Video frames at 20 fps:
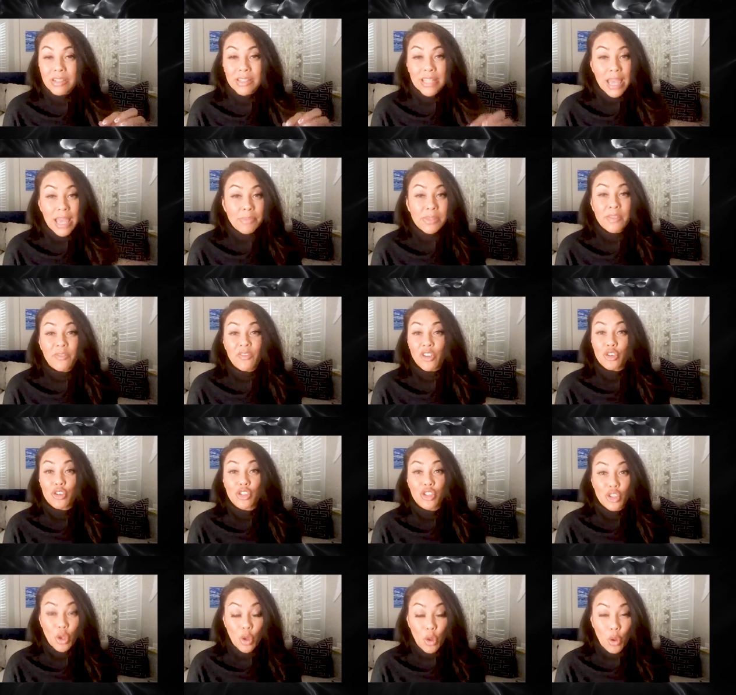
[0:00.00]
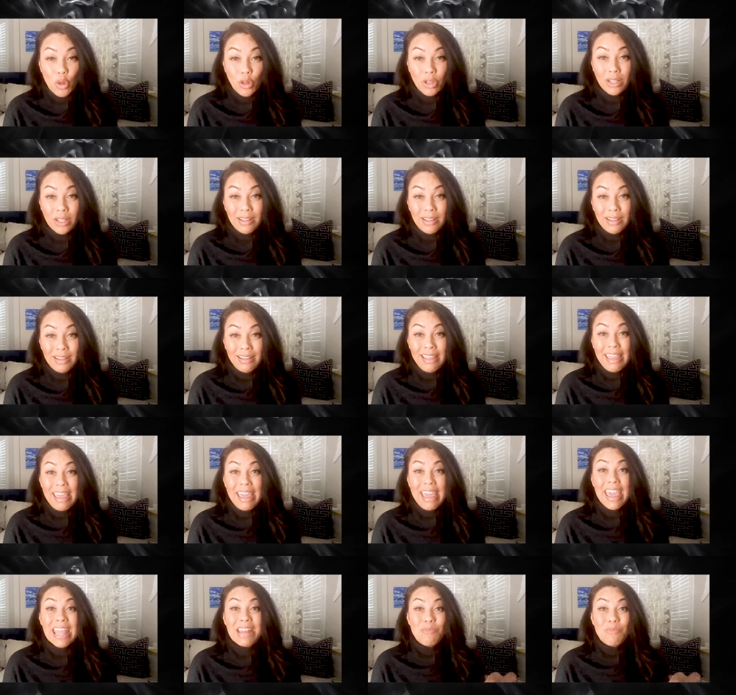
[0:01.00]
depths of your soul
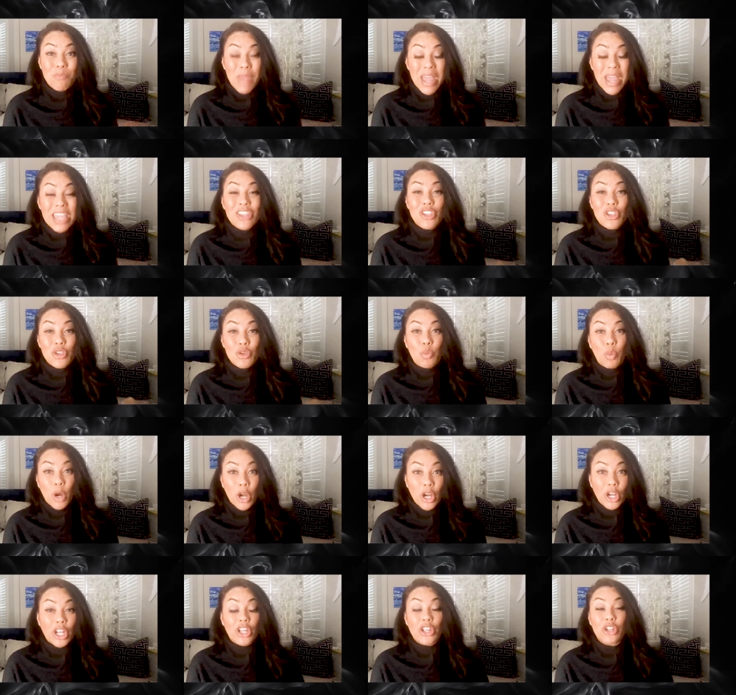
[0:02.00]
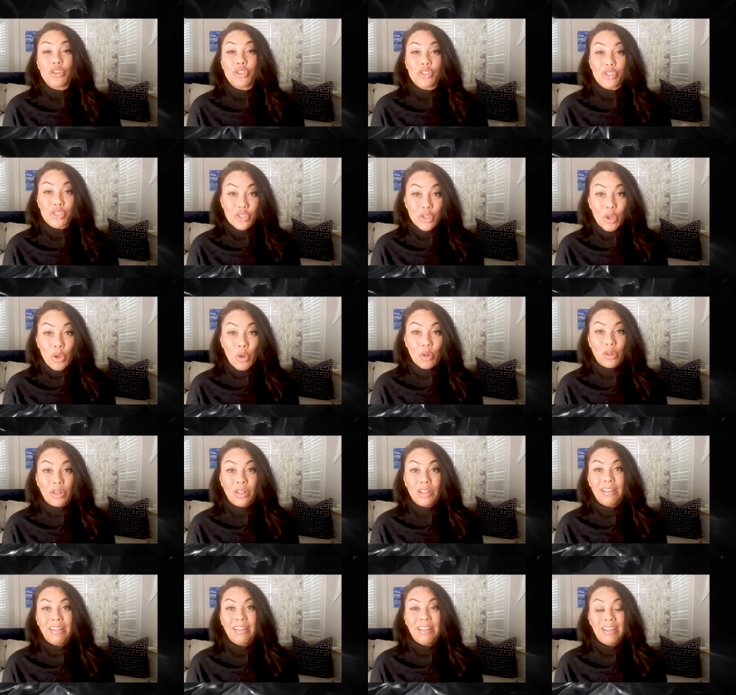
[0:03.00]
and make you work your
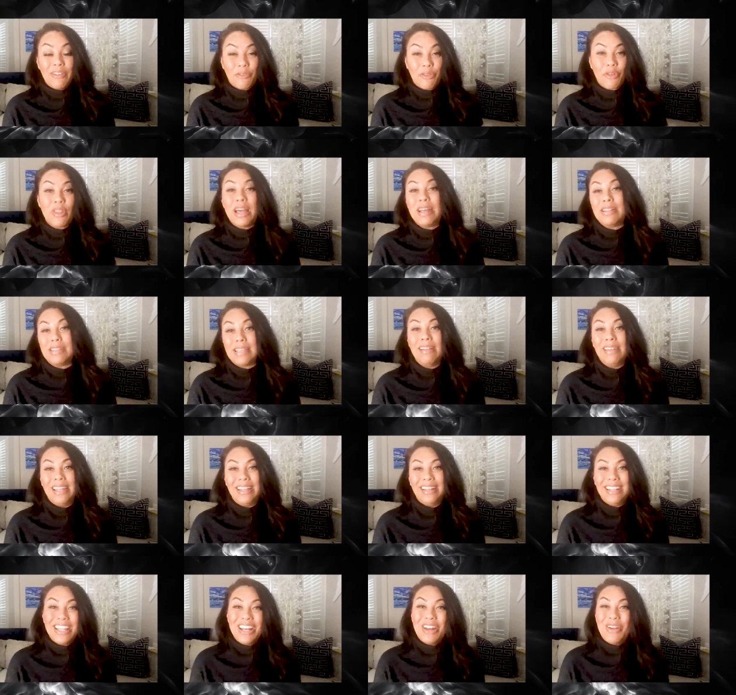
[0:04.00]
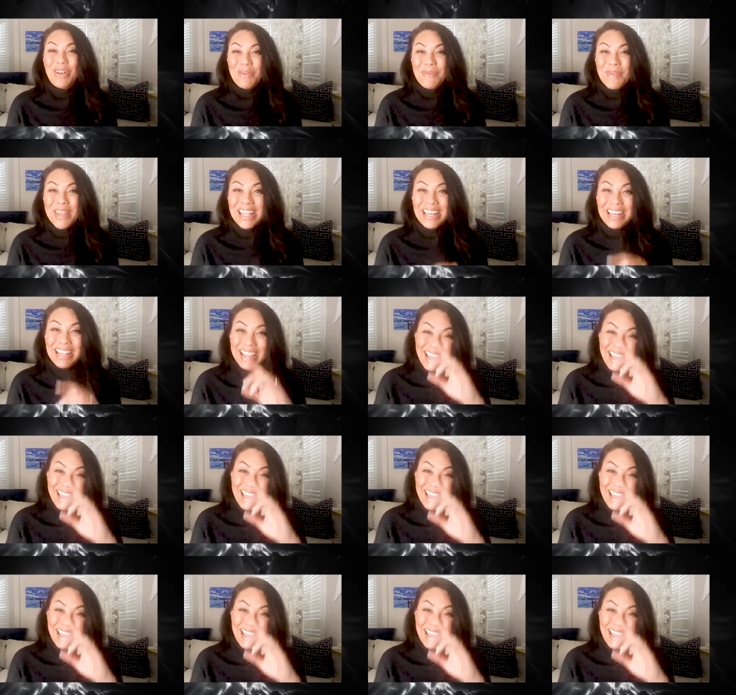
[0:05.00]
soul for that talent. You know what I mean?